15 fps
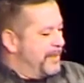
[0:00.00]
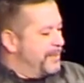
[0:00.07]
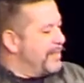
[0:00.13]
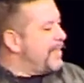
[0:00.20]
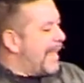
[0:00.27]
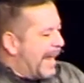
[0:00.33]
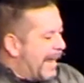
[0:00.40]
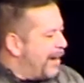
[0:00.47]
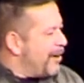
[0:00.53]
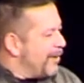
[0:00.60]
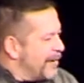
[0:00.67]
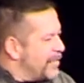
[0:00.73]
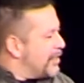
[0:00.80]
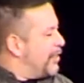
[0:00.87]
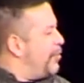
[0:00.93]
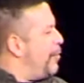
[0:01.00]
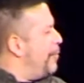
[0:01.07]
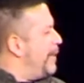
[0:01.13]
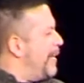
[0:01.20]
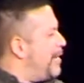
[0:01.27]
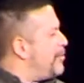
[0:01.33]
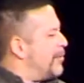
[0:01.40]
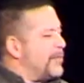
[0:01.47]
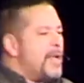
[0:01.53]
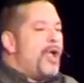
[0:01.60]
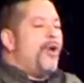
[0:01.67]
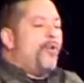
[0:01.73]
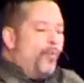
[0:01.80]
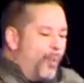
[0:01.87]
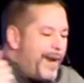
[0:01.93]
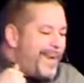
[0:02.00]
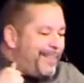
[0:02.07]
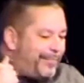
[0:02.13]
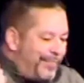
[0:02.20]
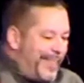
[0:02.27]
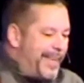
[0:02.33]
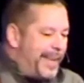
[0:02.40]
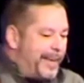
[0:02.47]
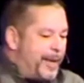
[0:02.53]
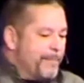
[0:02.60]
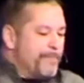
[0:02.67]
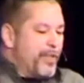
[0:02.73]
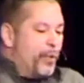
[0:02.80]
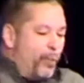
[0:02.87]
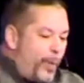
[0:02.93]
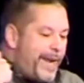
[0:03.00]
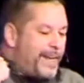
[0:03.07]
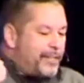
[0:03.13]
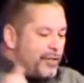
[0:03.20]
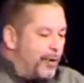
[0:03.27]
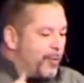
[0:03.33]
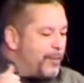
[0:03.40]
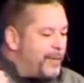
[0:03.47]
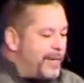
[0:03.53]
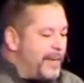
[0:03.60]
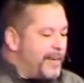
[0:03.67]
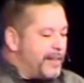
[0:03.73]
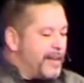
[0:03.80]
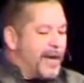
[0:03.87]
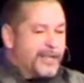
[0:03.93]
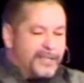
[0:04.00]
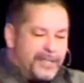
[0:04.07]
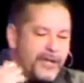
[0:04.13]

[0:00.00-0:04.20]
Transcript: See, the arrogance of human nature is we think we don't need God.